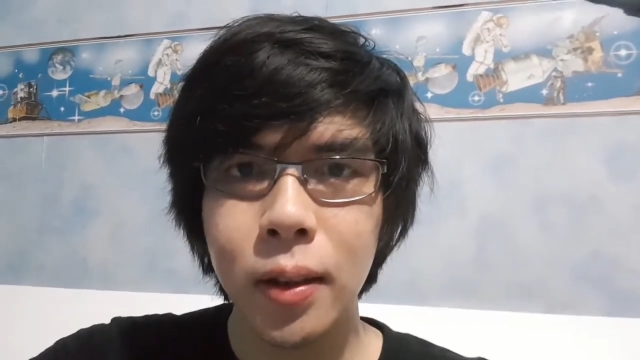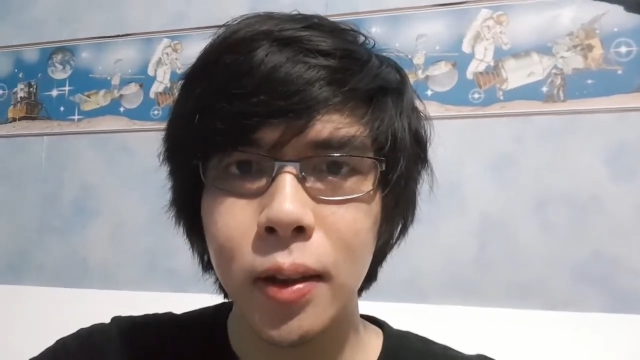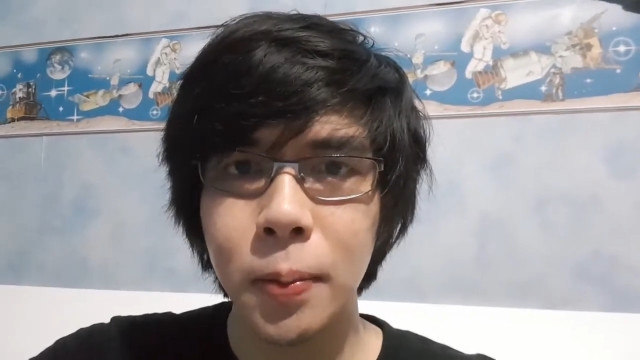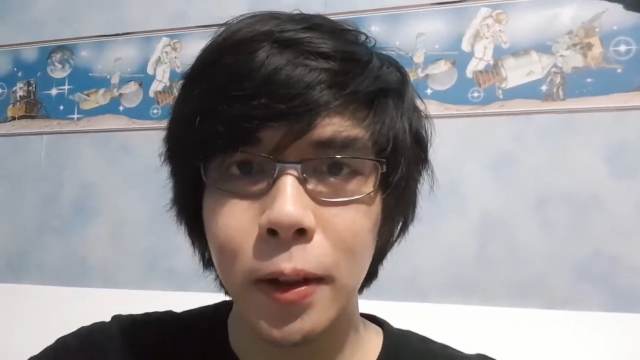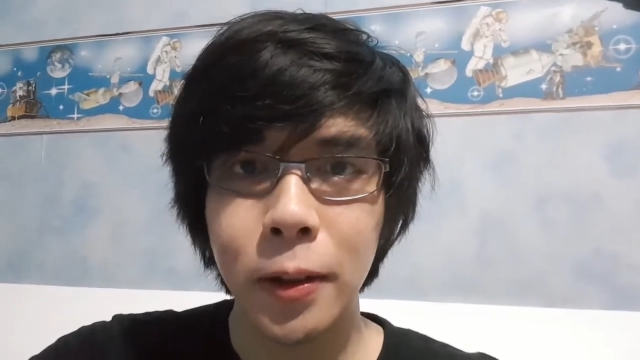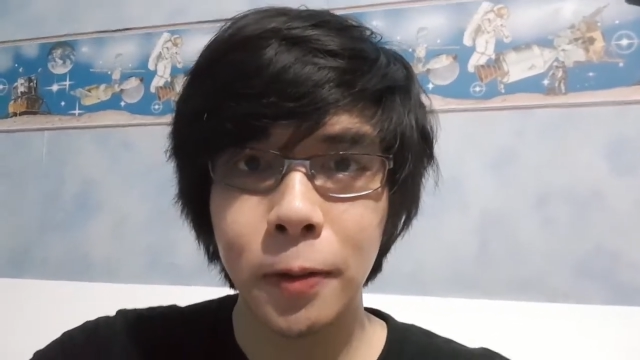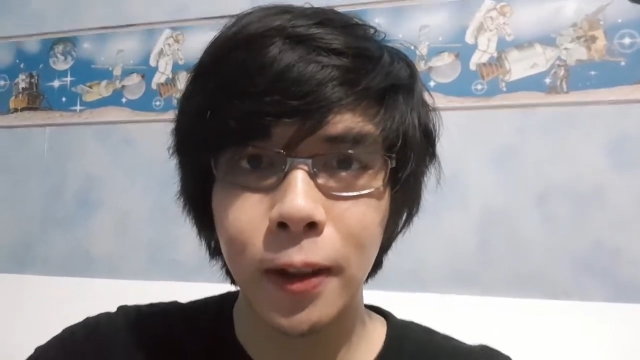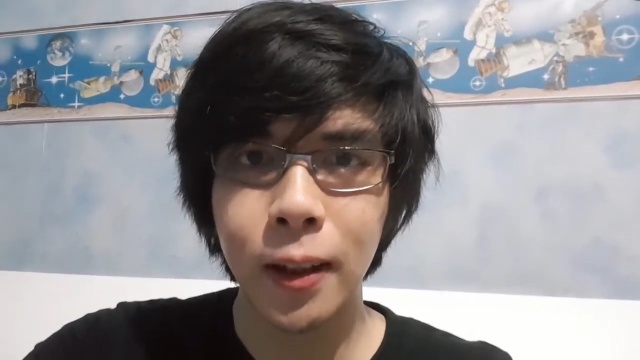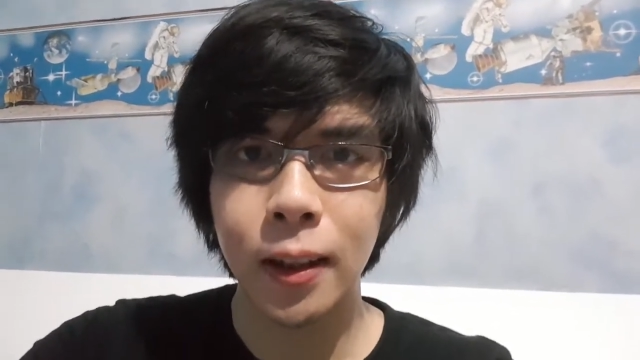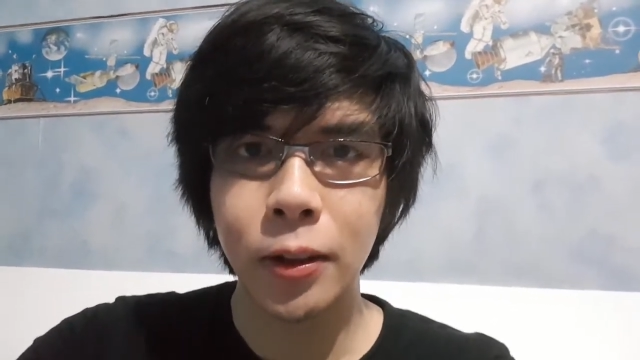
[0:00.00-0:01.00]

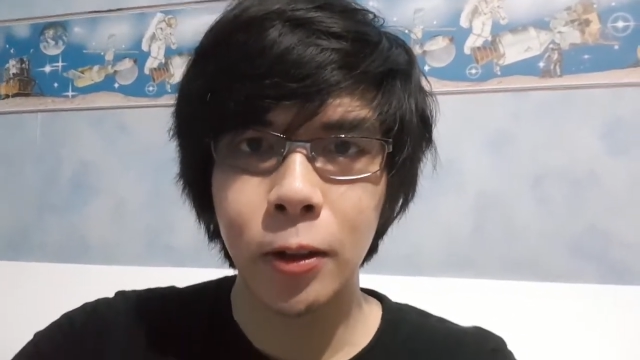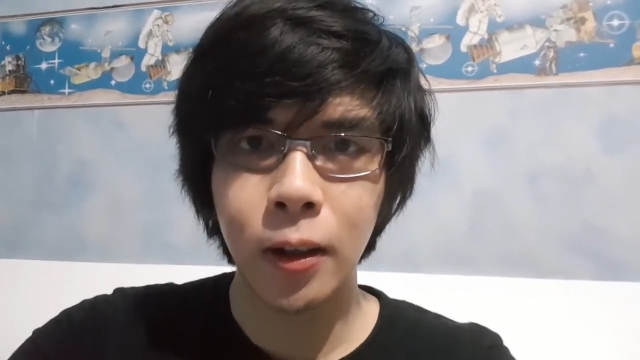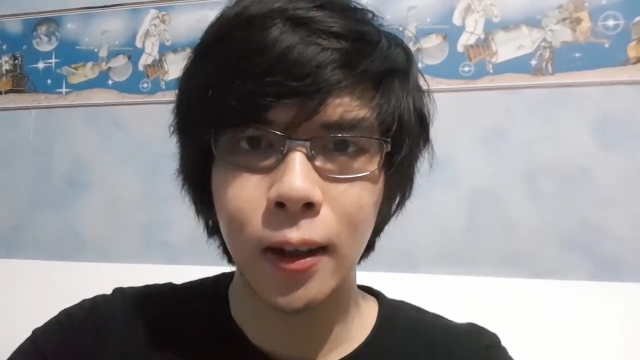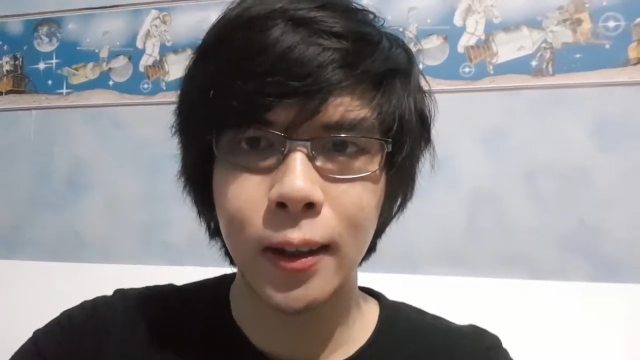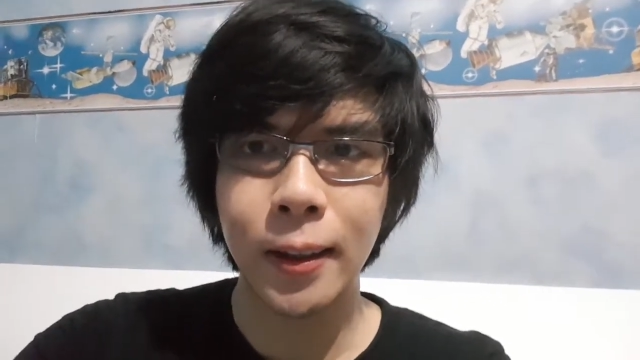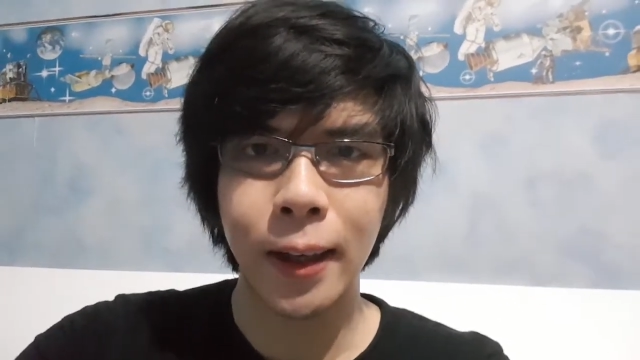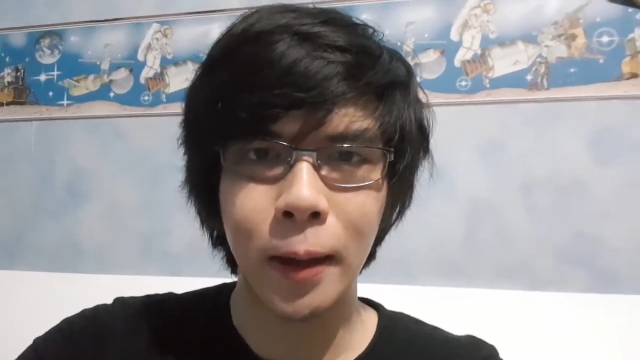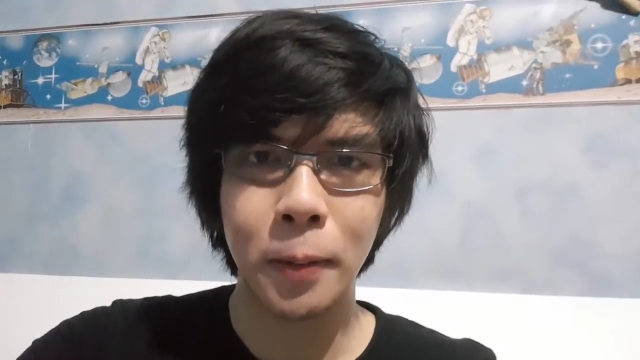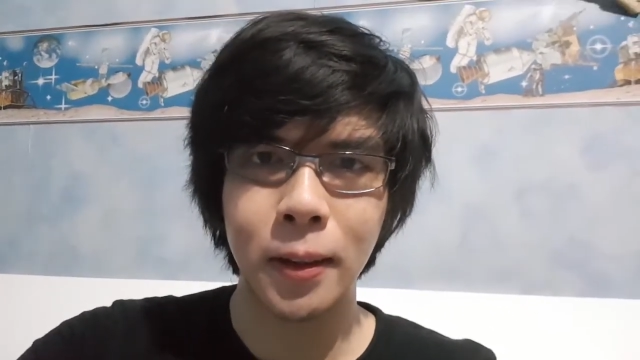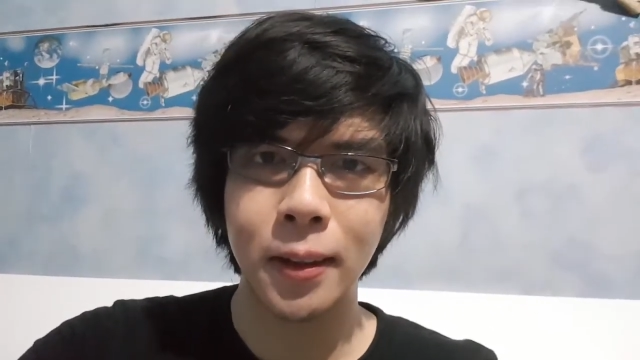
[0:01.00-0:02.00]
specifically Jakarta, the
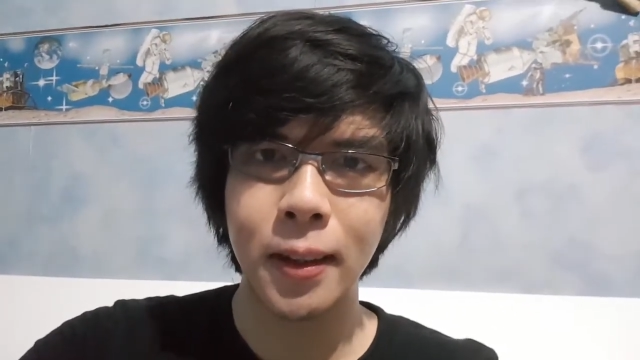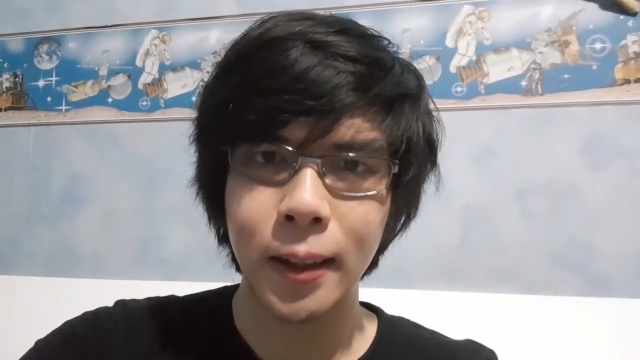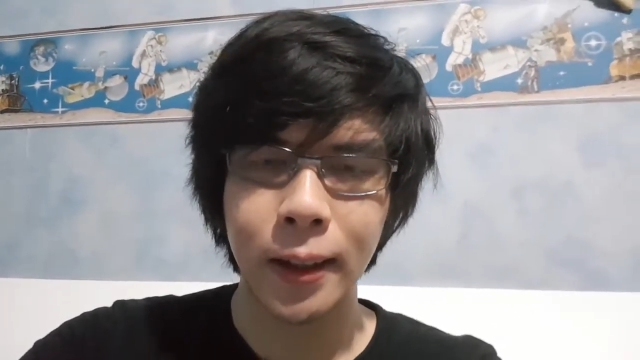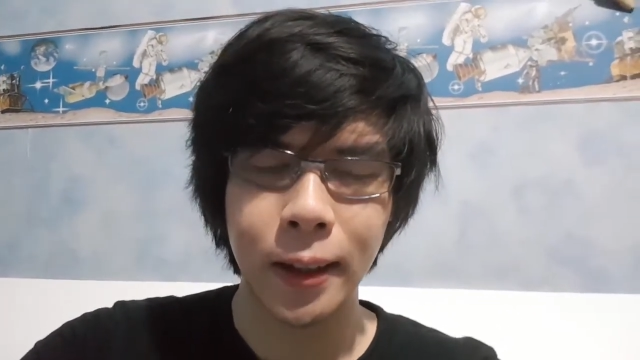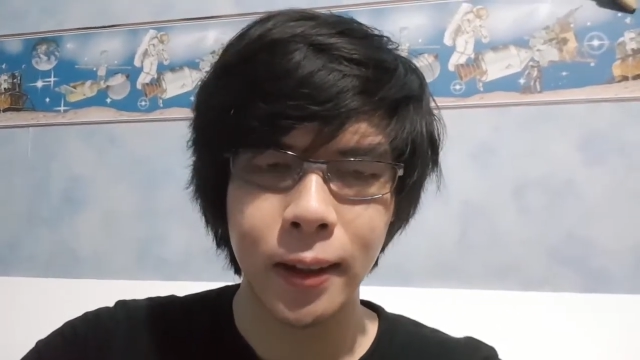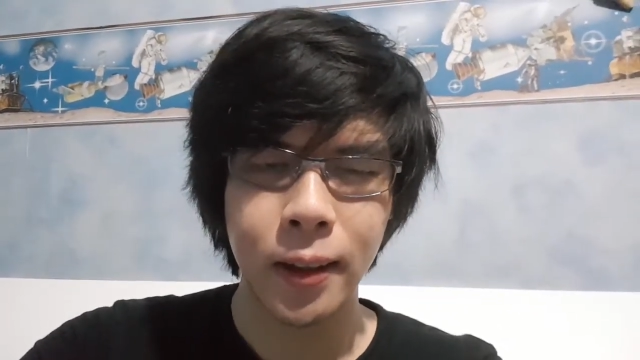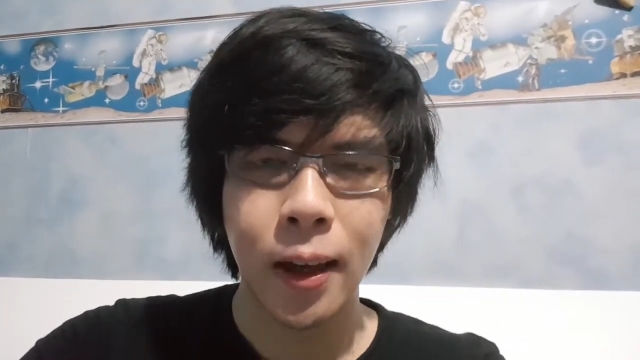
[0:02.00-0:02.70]
capital city,